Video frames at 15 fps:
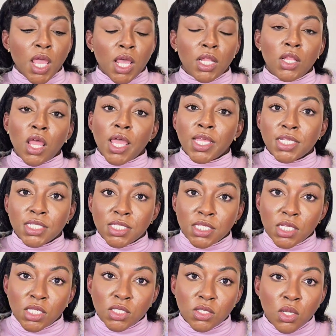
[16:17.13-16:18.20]

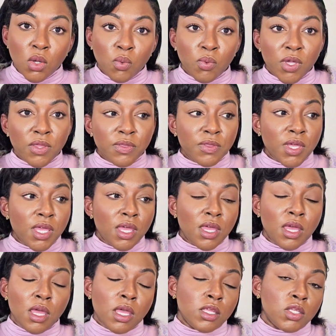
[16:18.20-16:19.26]
alliances with
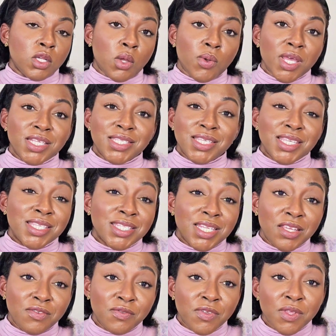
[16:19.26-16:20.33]

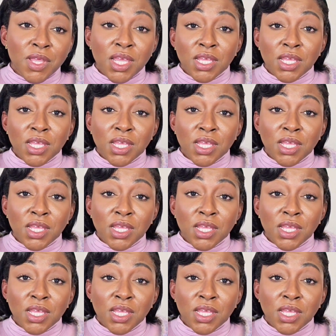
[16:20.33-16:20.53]
assistive